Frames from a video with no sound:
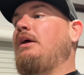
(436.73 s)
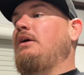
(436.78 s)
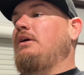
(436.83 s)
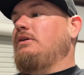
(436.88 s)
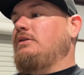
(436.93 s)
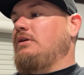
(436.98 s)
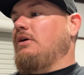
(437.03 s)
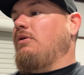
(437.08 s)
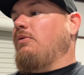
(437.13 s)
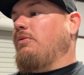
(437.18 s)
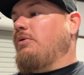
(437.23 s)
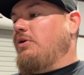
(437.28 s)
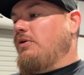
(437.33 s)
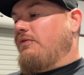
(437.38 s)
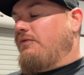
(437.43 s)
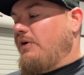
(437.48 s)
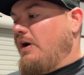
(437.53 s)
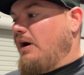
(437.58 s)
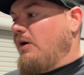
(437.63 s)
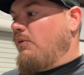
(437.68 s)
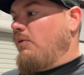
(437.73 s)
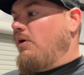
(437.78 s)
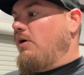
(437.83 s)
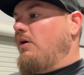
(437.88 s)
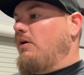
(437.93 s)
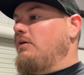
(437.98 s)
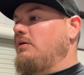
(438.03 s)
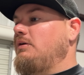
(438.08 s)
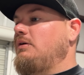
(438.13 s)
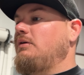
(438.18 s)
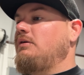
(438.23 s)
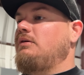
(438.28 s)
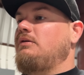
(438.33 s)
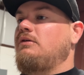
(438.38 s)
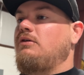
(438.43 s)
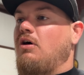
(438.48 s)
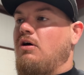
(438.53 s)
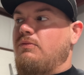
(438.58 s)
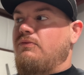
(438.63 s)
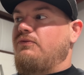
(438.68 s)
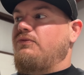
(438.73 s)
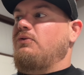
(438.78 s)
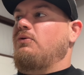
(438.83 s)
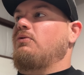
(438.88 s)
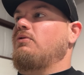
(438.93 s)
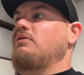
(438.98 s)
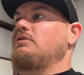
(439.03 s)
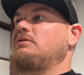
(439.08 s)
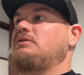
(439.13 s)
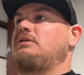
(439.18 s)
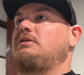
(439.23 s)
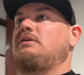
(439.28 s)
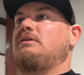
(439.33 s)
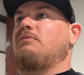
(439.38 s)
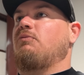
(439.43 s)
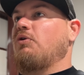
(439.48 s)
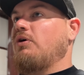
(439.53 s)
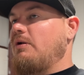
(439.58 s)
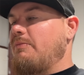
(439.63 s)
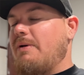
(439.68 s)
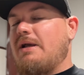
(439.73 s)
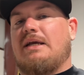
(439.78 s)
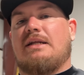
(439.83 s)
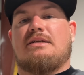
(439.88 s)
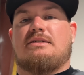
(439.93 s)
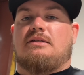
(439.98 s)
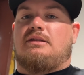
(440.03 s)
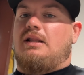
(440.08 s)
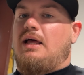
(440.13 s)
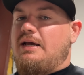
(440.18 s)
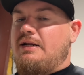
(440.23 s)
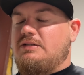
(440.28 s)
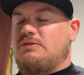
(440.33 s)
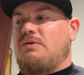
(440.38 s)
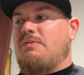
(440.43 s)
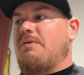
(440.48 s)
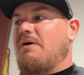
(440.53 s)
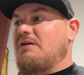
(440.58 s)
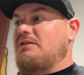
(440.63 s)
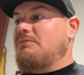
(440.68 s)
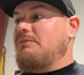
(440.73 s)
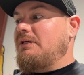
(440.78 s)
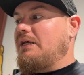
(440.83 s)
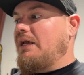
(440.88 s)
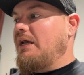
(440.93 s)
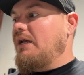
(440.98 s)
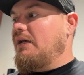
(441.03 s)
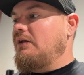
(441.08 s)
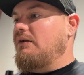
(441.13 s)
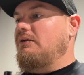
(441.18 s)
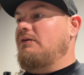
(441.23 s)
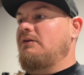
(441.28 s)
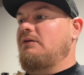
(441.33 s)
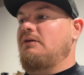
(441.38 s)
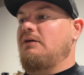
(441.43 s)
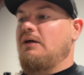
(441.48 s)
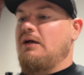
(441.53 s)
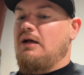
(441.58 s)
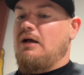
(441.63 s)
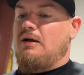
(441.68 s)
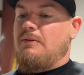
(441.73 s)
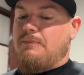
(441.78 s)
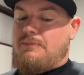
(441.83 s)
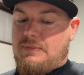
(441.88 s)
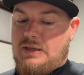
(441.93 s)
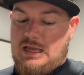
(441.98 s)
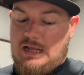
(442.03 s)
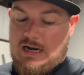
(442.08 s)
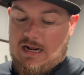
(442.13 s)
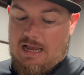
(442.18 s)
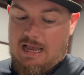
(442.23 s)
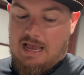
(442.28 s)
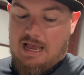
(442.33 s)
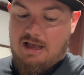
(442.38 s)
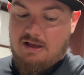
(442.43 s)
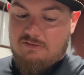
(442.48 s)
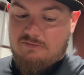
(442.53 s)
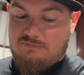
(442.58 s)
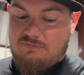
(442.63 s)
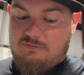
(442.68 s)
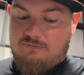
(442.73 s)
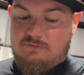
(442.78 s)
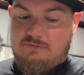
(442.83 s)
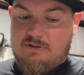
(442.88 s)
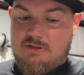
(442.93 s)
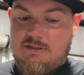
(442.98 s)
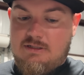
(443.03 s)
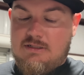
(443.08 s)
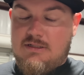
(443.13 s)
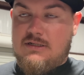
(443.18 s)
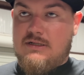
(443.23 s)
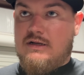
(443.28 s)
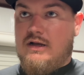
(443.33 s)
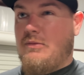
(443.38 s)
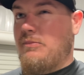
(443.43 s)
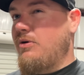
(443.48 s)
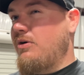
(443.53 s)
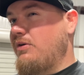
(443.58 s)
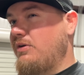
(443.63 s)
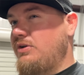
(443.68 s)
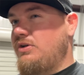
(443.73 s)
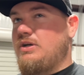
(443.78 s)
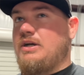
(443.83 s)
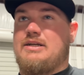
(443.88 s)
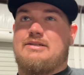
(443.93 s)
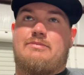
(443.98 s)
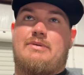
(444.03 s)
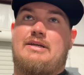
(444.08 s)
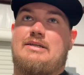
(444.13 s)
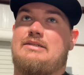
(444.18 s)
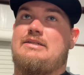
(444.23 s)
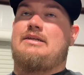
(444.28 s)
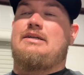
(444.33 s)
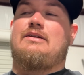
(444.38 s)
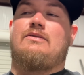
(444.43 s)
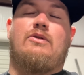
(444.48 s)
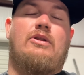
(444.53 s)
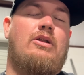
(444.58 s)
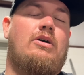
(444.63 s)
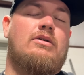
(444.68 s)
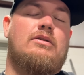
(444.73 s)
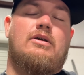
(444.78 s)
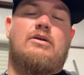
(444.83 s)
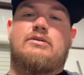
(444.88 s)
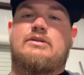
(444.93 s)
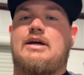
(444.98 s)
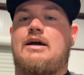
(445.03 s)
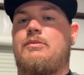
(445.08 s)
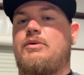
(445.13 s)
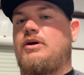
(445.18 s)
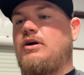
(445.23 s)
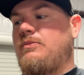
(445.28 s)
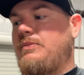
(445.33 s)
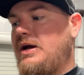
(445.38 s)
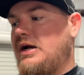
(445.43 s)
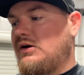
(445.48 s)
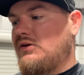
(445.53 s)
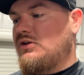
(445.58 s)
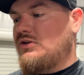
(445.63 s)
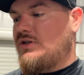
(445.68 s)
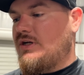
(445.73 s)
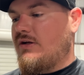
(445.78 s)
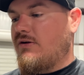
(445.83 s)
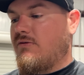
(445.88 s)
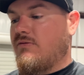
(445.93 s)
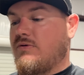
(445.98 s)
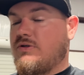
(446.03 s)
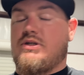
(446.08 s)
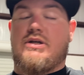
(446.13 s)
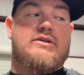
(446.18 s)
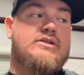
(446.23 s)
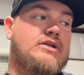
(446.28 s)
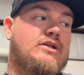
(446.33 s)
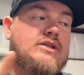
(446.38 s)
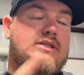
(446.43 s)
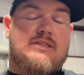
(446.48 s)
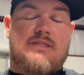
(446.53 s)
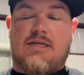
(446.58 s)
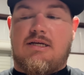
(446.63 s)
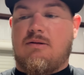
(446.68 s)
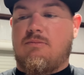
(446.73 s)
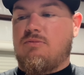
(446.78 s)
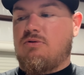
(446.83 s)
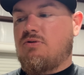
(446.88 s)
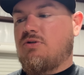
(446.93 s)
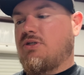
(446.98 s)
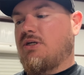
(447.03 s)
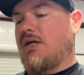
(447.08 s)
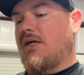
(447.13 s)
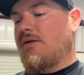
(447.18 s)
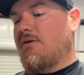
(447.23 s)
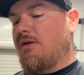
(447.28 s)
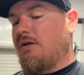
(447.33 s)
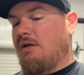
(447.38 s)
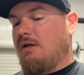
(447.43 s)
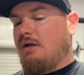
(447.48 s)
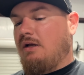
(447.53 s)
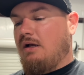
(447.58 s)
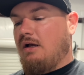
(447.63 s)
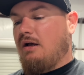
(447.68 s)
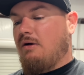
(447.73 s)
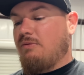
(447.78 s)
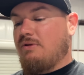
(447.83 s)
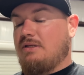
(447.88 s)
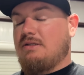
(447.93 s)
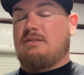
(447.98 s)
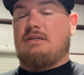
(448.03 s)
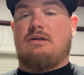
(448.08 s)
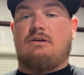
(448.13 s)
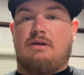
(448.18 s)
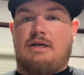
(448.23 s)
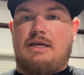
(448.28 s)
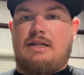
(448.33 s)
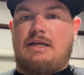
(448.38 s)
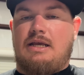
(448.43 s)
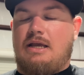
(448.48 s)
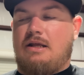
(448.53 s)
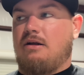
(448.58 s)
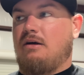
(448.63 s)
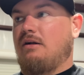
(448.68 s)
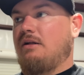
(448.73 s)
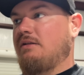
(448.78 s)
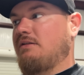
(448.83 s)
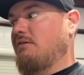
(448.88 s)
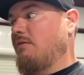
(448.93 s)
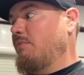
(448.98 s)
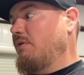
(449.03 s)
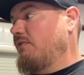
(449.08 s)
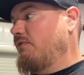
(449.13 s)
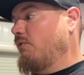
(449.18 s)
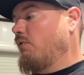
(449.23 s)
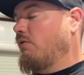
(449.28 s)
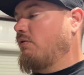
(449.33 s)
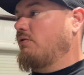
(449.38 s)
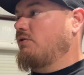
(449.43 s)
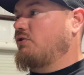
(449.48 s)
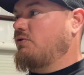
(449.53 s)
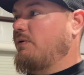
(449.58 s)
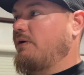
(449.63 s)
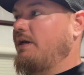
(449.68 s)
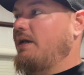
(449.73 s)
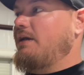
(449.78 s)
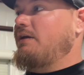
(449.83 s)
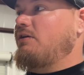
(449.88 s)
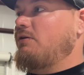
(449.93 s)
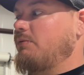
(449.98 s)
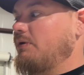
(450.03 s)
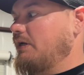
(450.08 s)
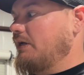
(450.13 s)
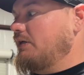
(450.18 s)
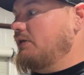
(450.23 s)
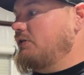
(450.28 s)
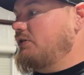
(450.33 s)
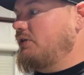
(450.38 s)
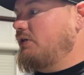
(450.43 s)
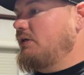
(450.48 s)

So we'll do a firewall, carbon floors. We're going to make it as light as we possibly can. And I have a motor you guys may have seen a long time ago back on the channel, which I was going to stick in moonshine with a single 88 on it. It's going to be 428 cubic inch.